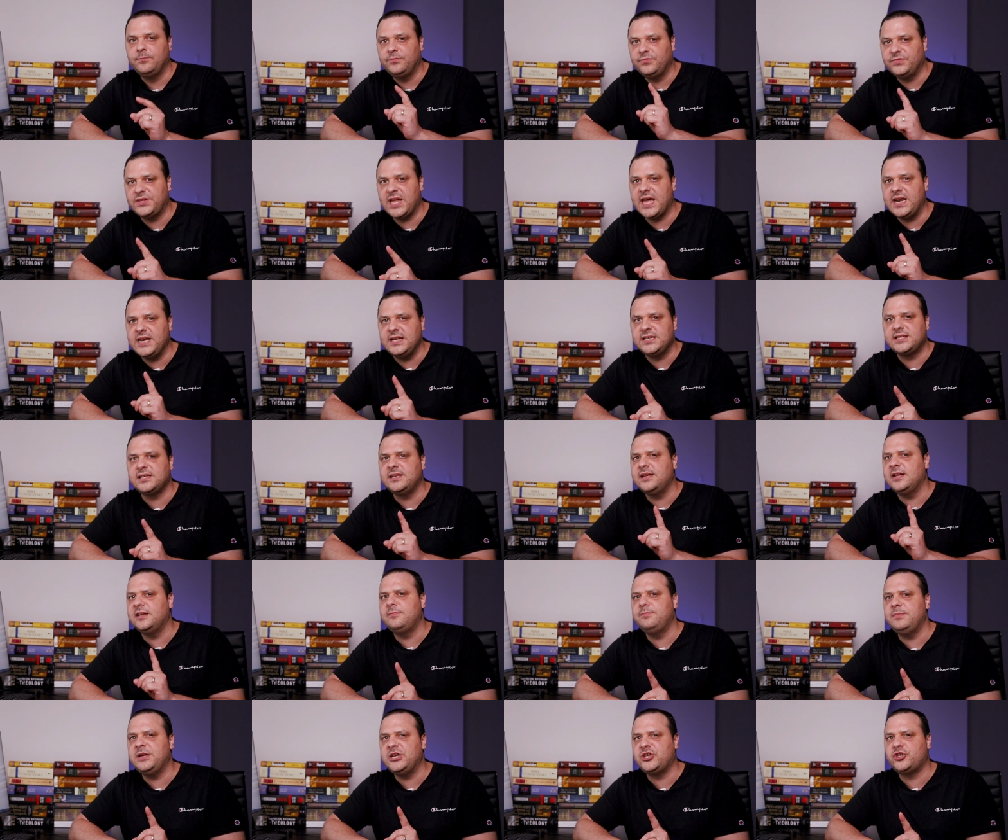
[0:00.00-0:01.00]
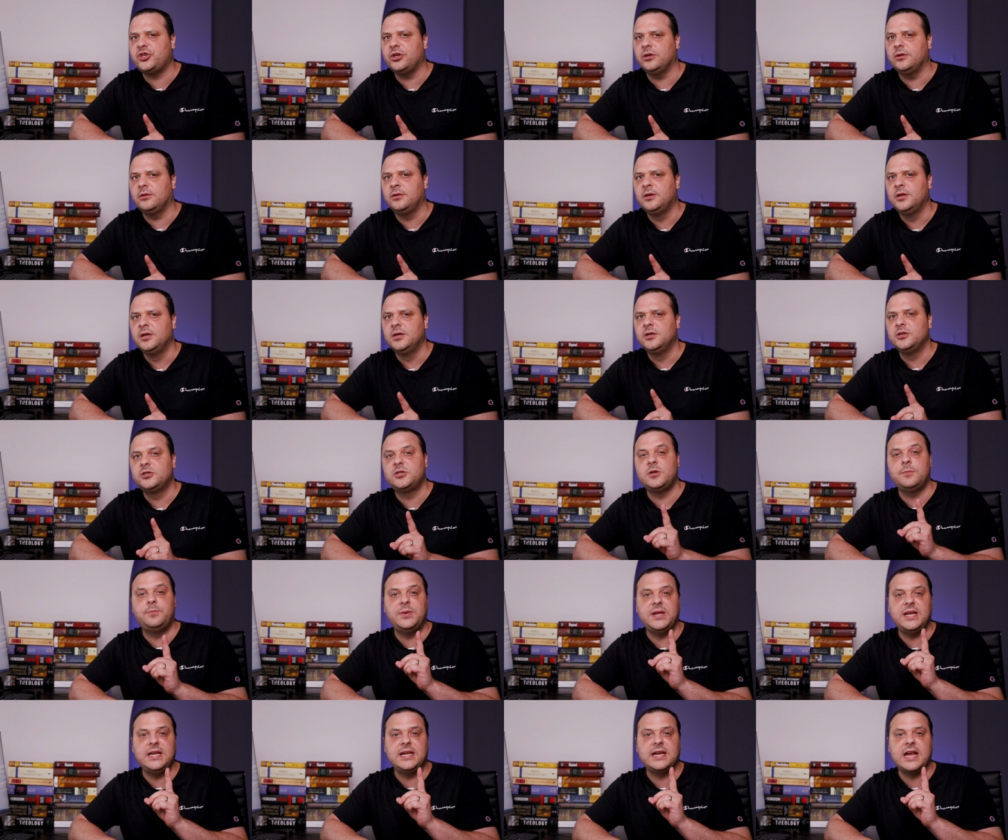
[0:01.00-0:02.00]
That is an admission to
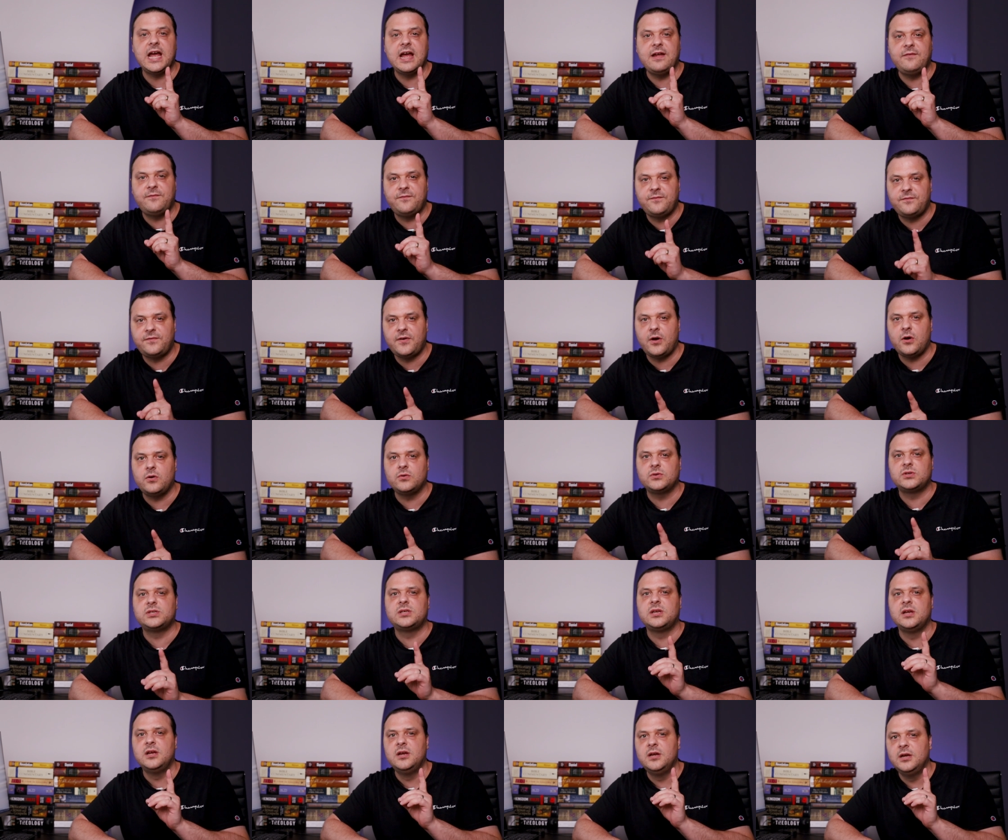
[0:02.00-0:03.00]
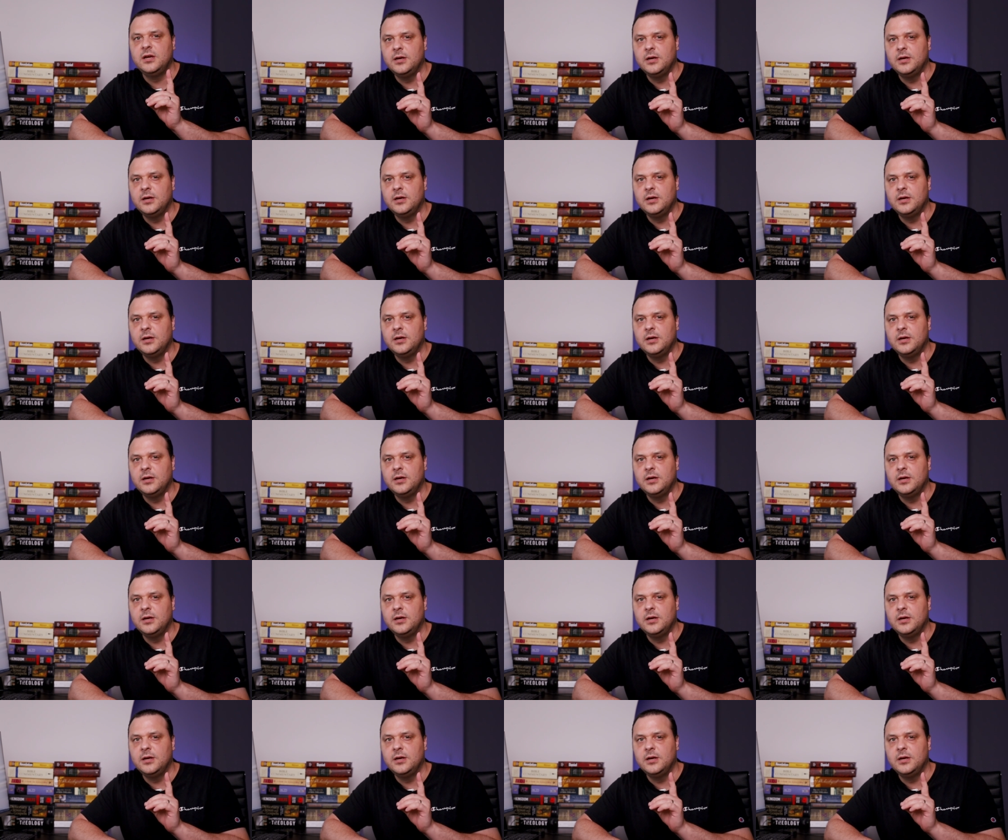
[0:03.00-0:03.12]
being a false